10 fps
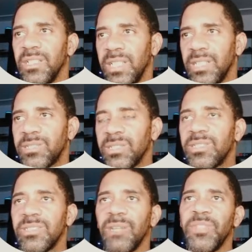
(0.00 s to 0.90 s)
data
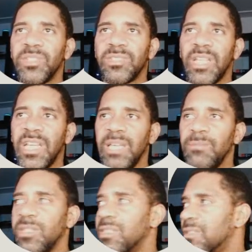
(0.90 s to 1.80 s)
types
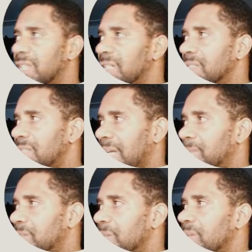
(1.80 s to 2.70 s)
within a
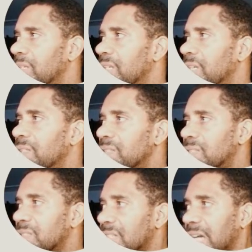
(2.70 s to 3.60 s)
singular structure
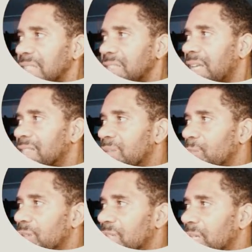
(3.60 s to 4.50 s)
in order.
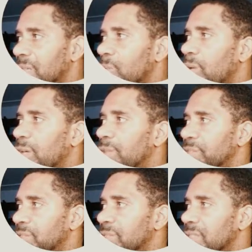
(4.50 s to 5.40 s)
So when we look
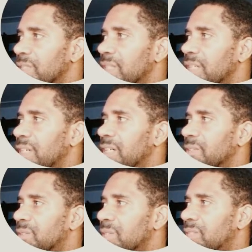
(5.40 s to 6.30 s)
at the word
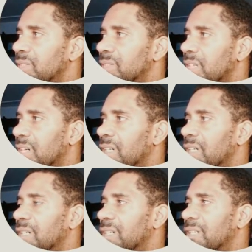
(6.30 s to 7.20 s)
hello world,
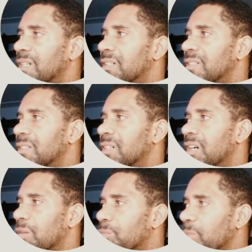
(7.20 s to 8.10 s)
it
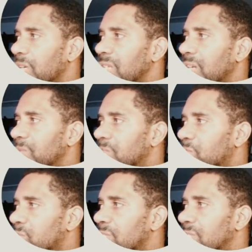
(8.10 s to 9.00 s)
could be looked at as an
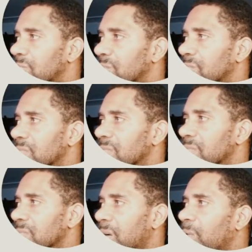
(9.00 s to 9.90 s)
array of
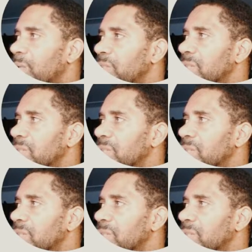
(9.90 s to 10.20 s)
characters.